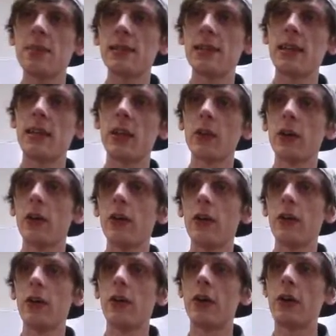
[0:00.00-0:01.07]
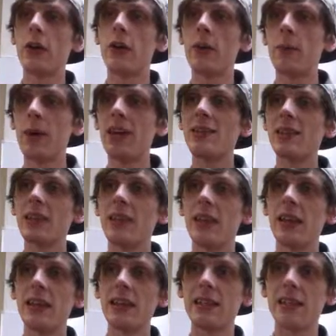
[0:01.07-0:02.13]
in particular,
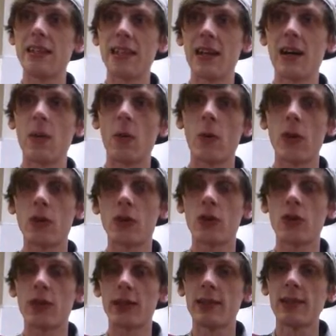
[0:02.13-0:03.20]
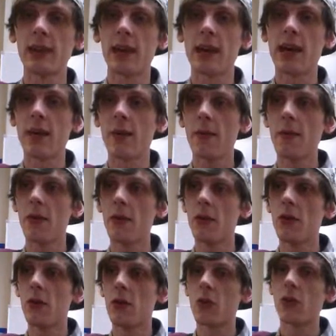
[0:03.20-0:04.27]
basically this is now trying to get
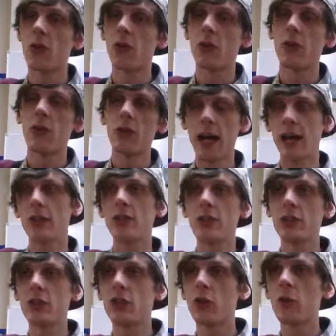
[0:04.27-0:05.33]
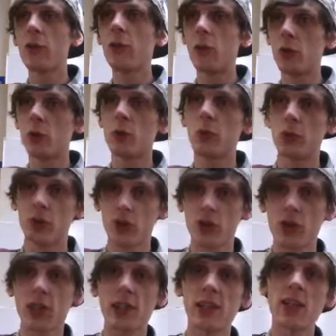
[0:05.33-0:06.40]
your hand doing multiple
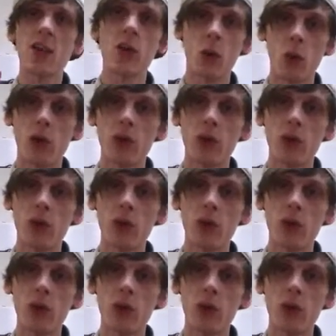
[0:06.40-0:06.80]
strings at